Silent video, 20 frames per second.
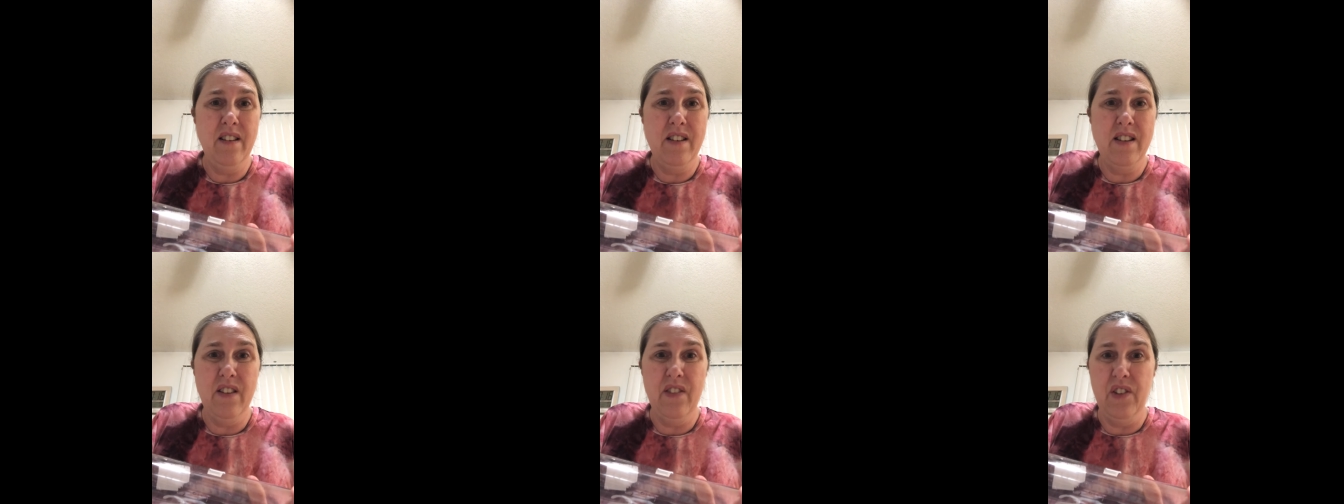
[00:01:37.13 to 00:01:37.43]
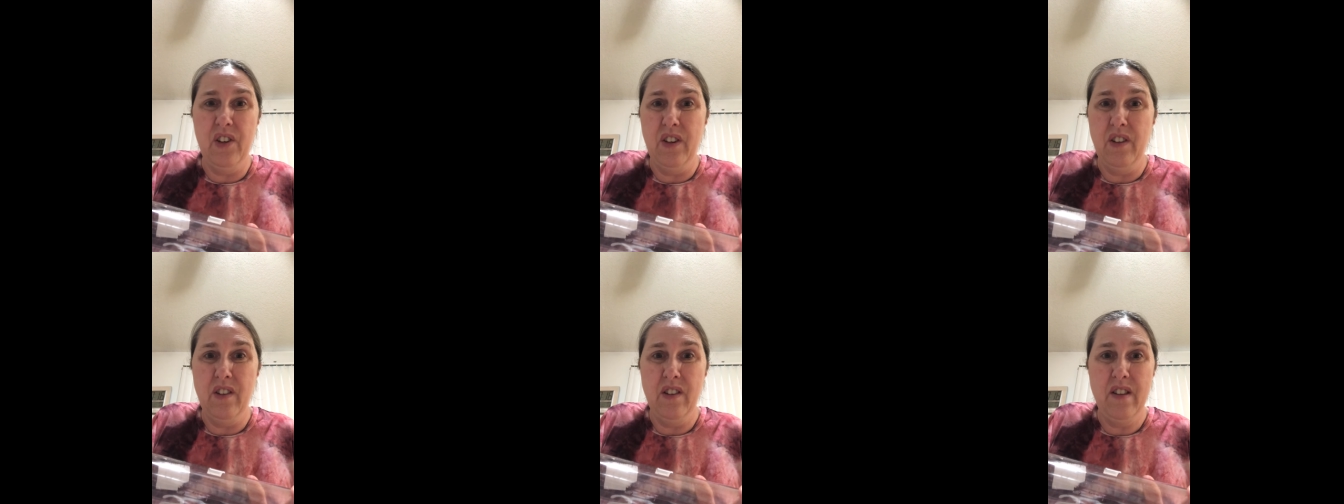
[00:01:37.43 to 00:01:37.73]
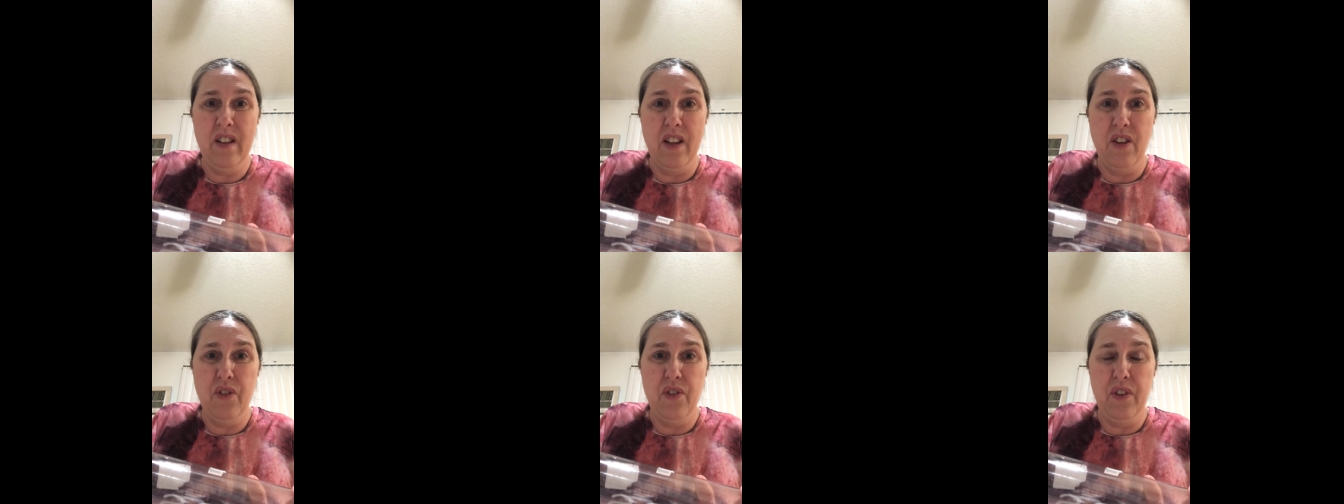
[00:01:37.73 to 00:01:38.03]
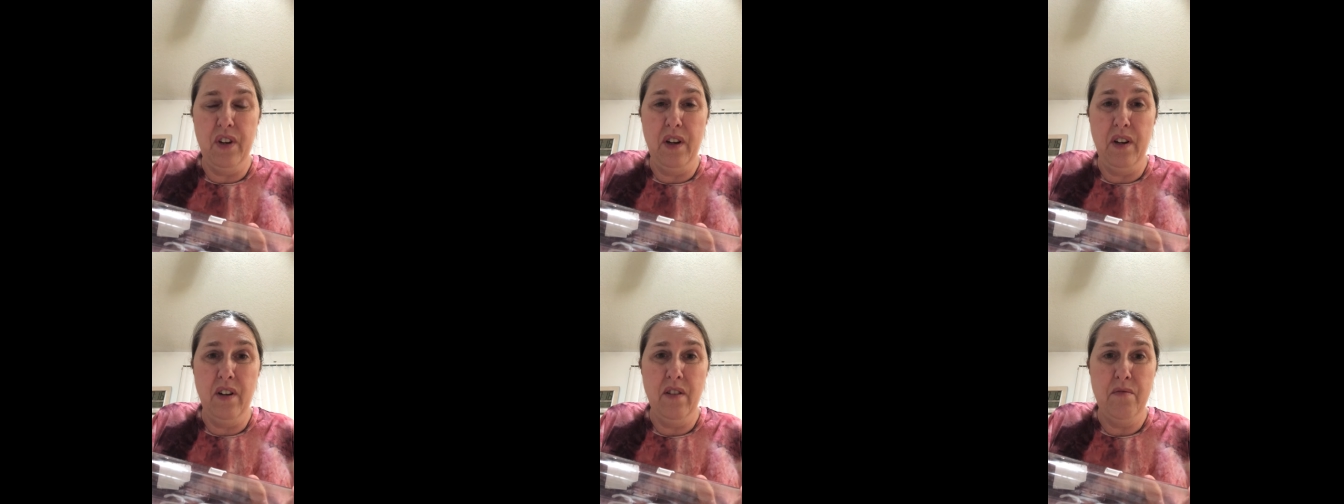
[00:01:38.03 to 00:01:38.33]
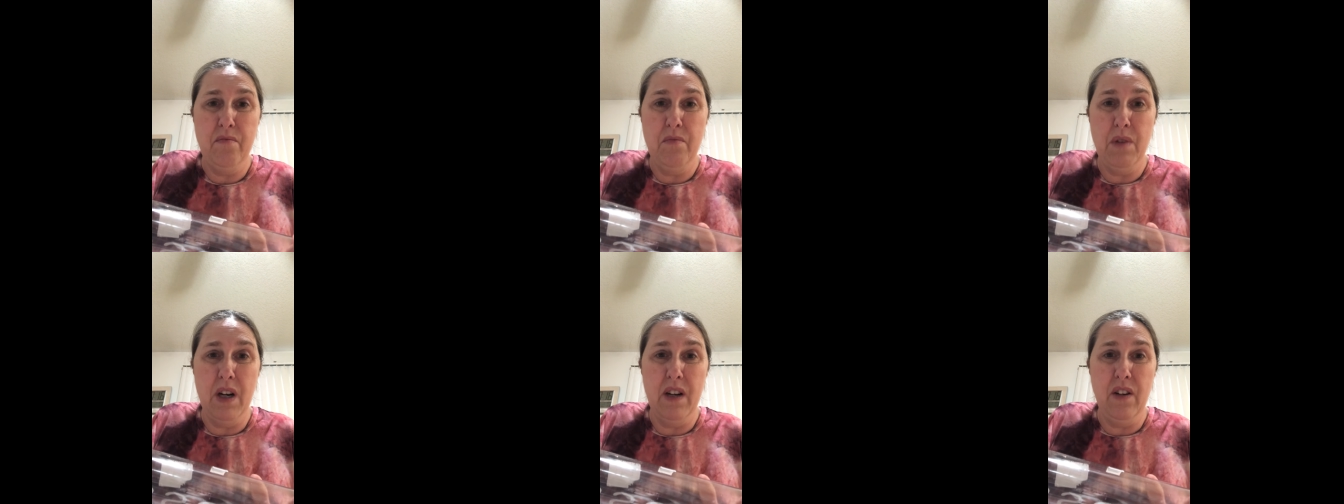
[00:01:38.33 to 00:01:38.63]
different sensory
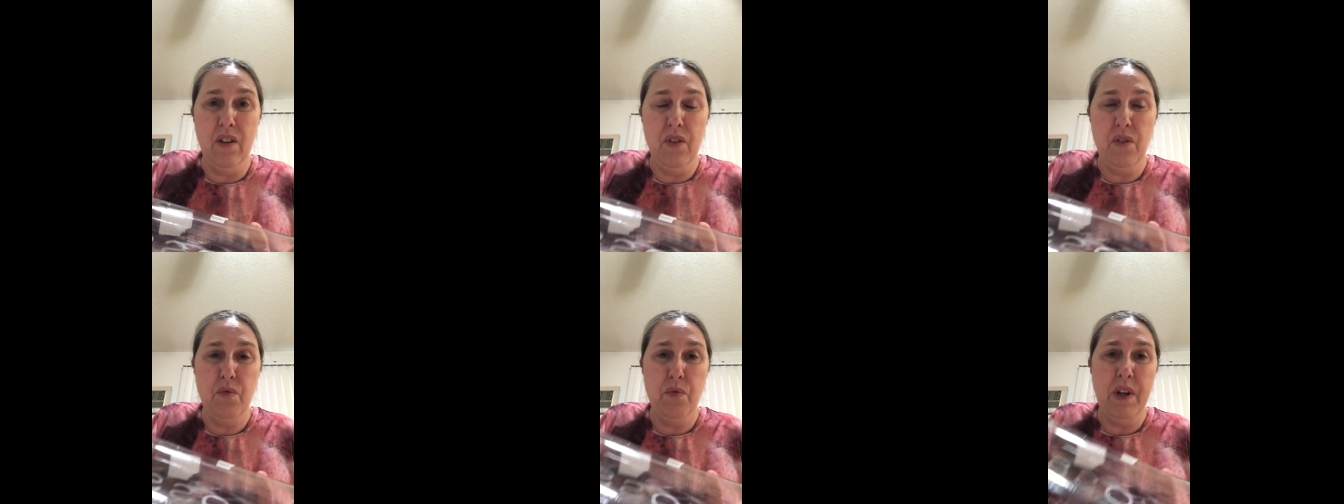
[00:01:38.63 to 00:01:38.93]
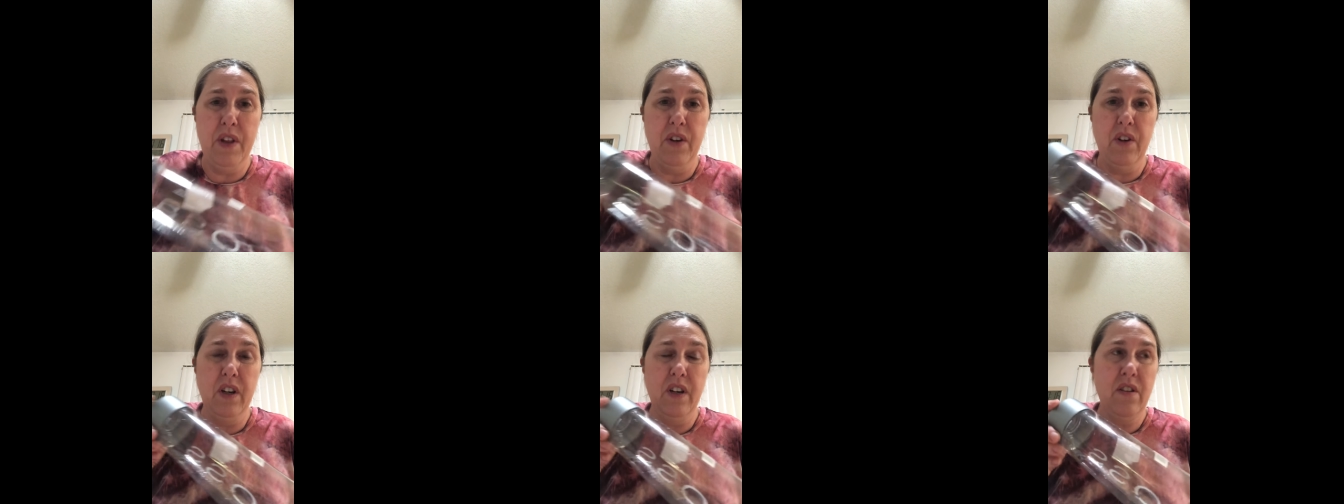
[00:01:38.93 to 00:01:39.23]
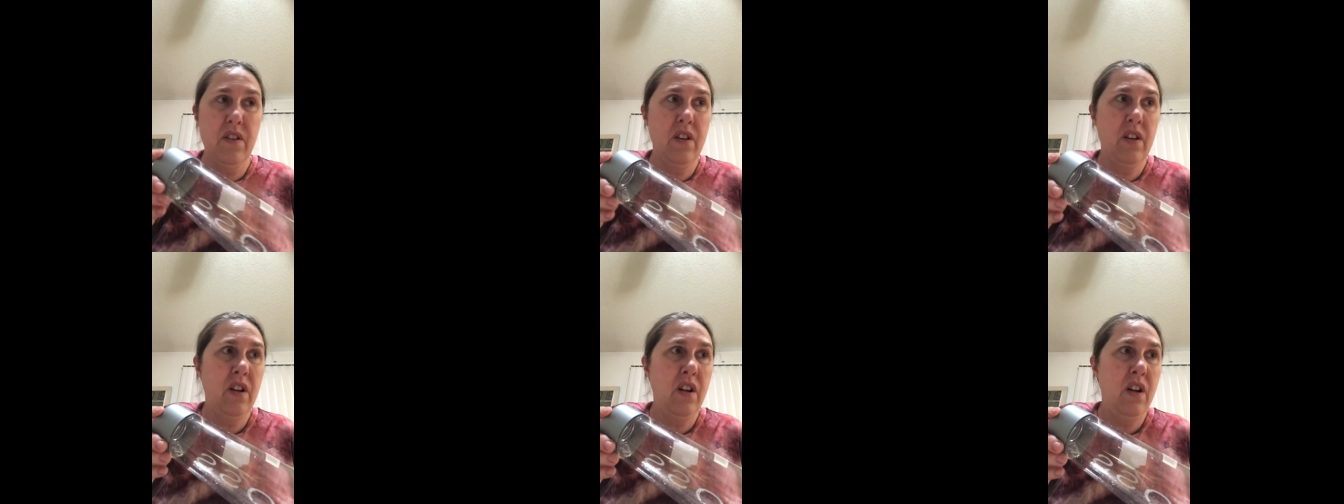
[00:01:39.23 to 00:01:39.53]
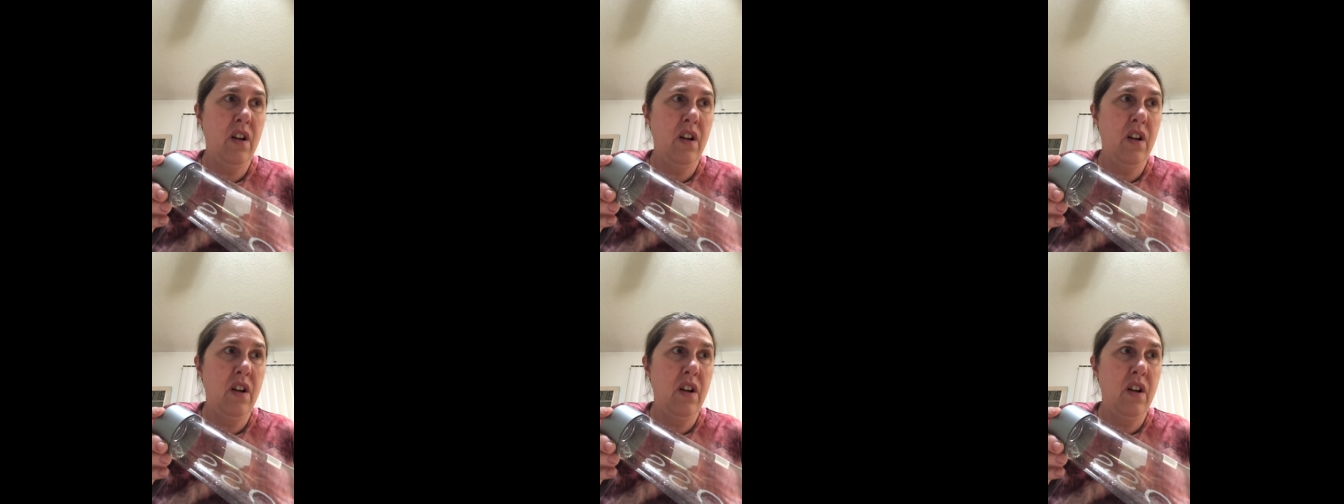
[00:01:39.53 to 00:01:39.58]
bottles, whether it's